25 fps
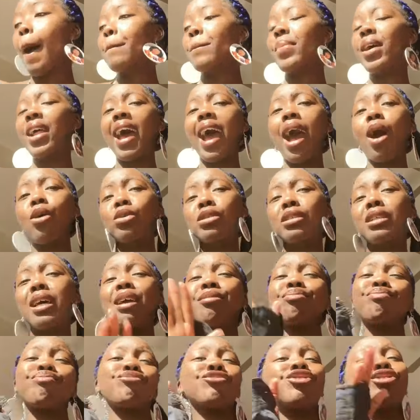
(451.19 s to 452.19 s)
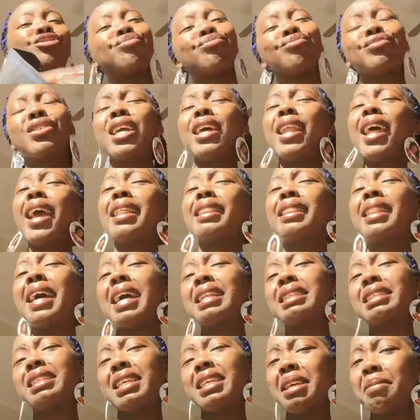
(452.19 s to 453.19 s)
But I was like, it ain't
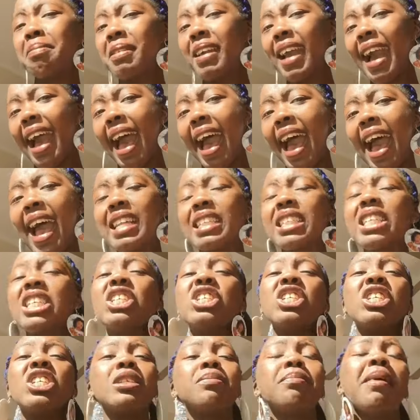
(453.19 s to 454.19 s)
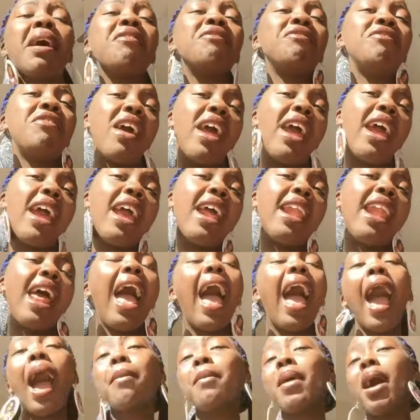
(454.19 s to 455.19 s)
that deep, guys. He's just my friend.
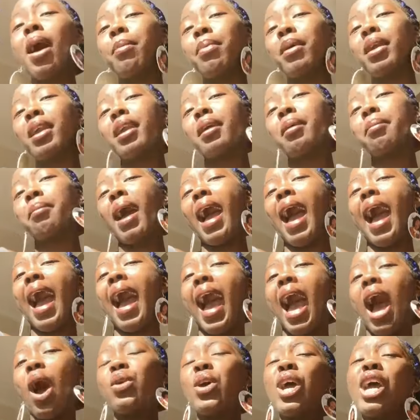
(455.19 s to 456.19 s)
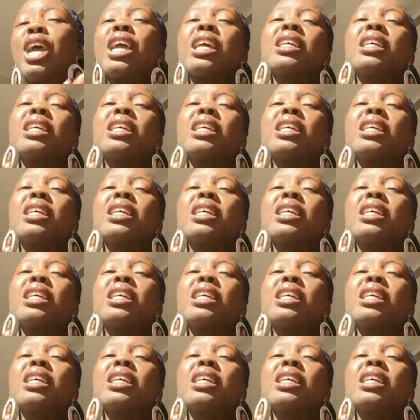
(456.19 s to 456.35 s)
I'm helping him out.